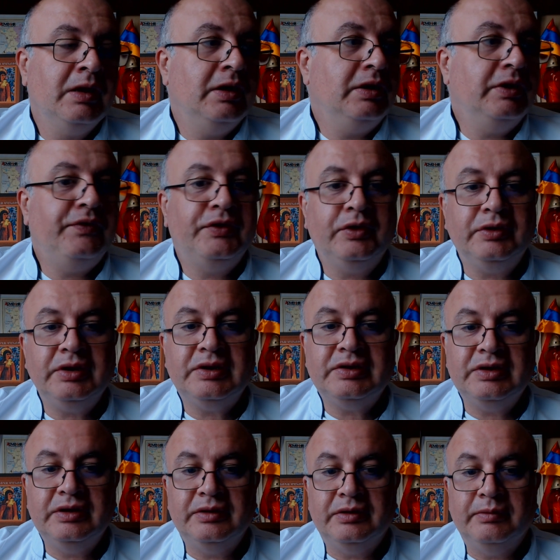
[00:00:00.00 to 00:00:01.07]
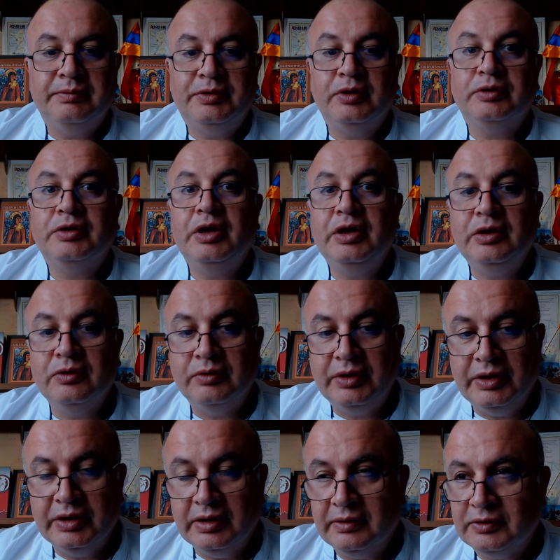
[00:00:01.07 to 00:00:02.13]
Nephrotic syndrome,
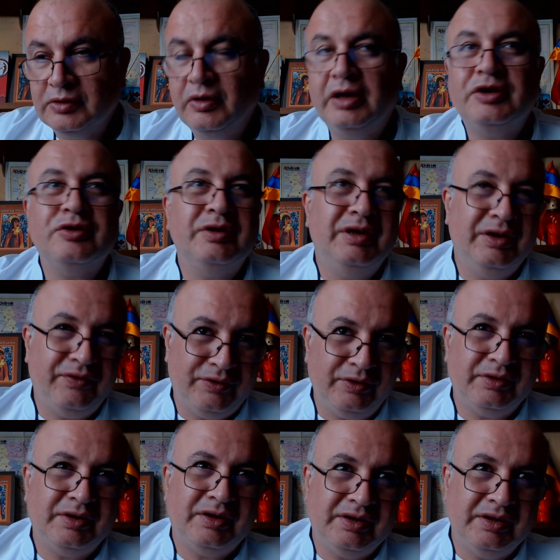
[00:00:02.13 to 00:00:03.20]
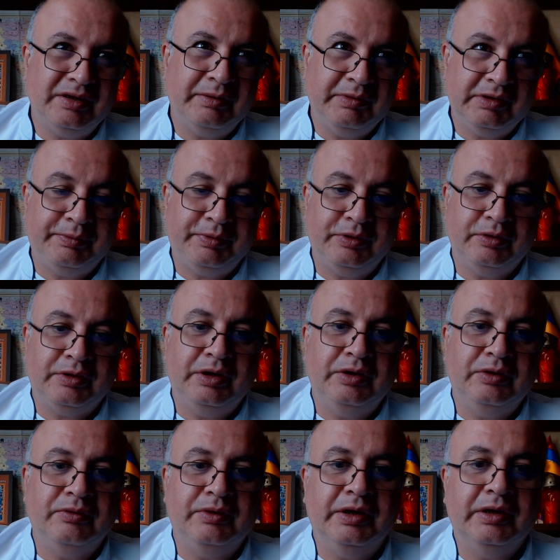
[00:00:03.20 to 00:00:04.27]
proteinuria. So actually nephrotic syndrome is a
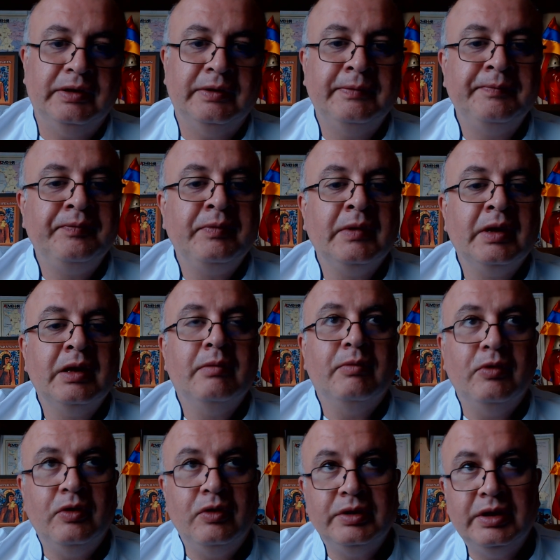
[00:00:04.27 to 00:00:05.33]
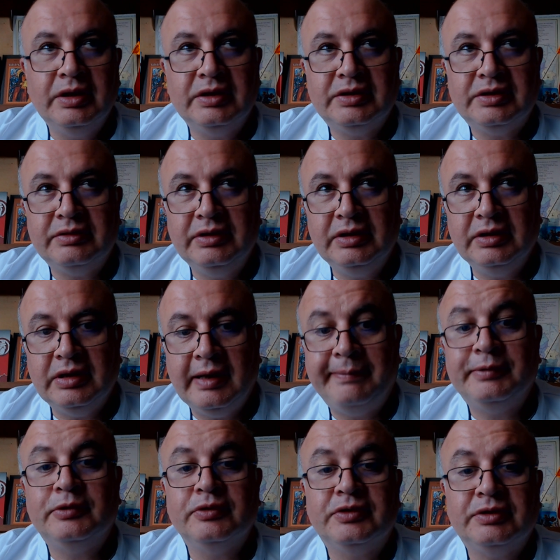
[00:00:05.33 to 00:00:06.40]
proteinuria more than 3
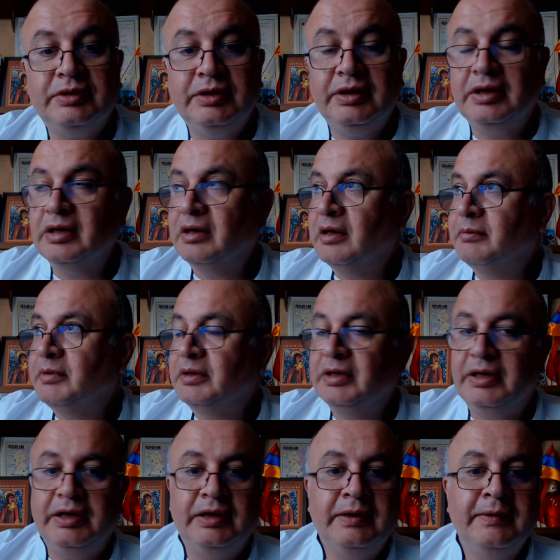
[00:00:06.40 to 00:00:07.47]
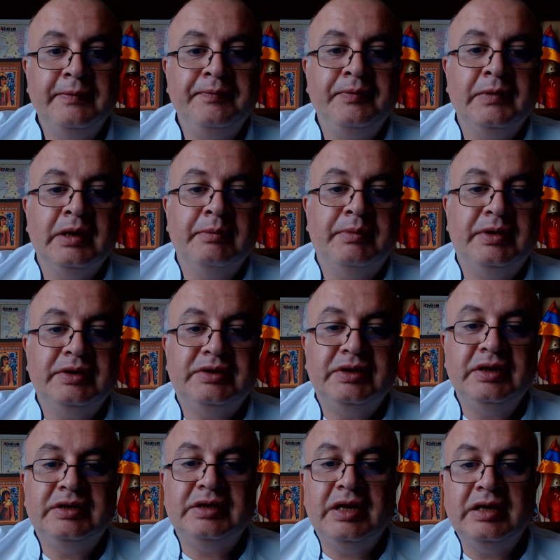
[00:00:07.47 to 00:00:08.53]
up to 3 gram a day
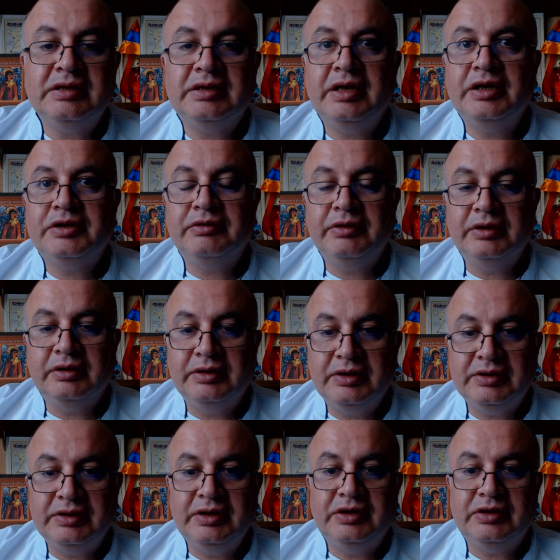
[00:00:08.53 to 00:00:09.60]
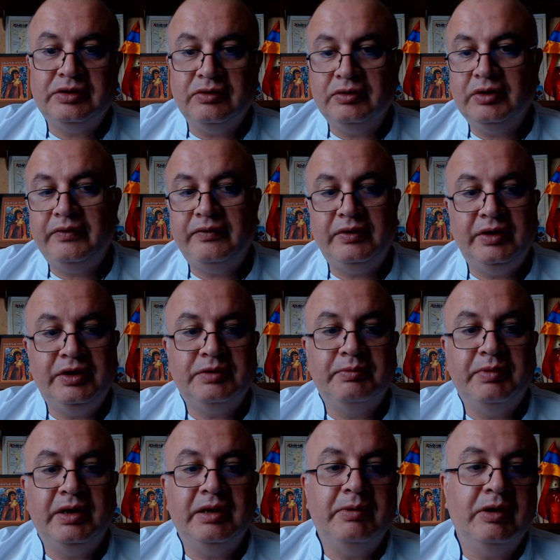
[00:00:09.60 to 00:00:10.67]
precedes end-stage renal disease on average
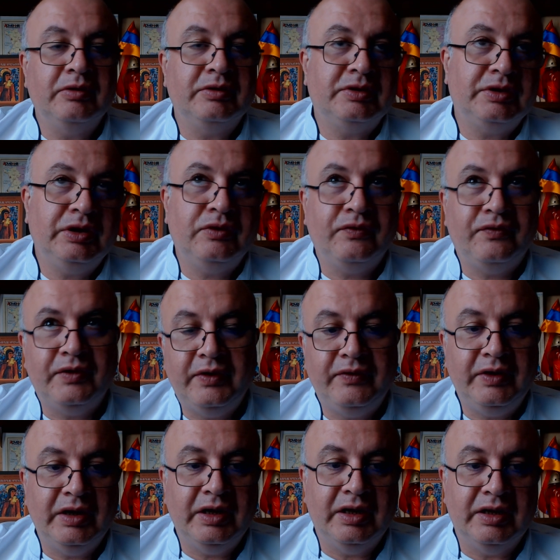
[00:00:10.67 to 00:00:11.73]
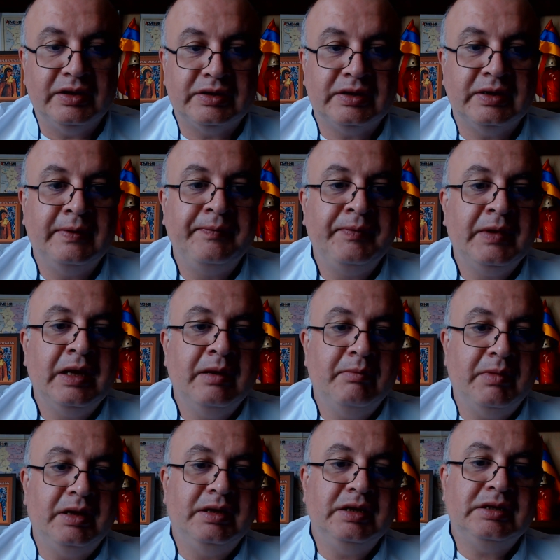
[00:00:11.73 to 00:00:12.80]
by about 3 to 5 years,
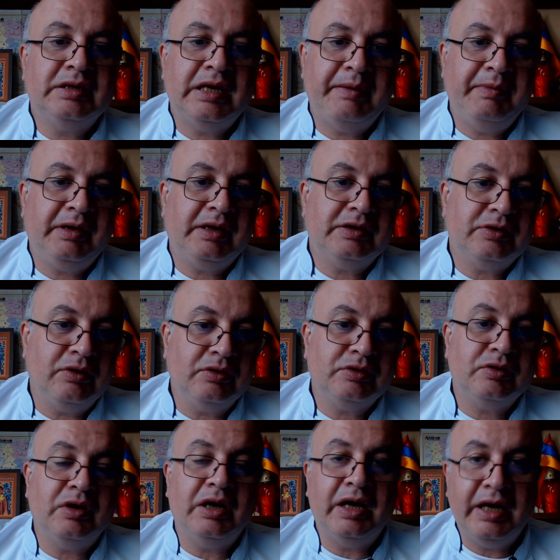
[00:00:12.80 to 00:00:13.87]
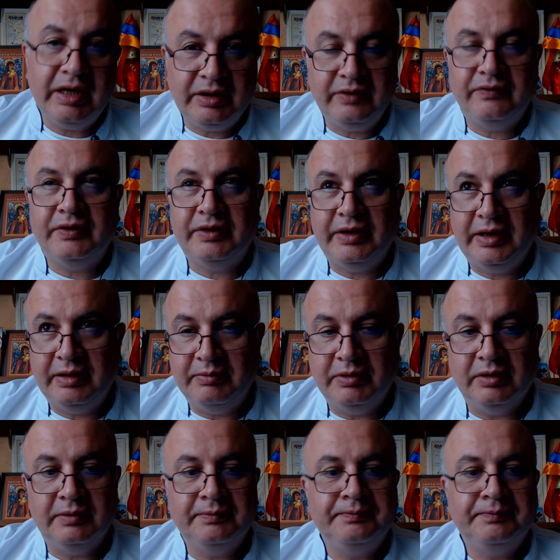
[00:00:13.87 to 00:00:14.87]
but this timing is also highly variable.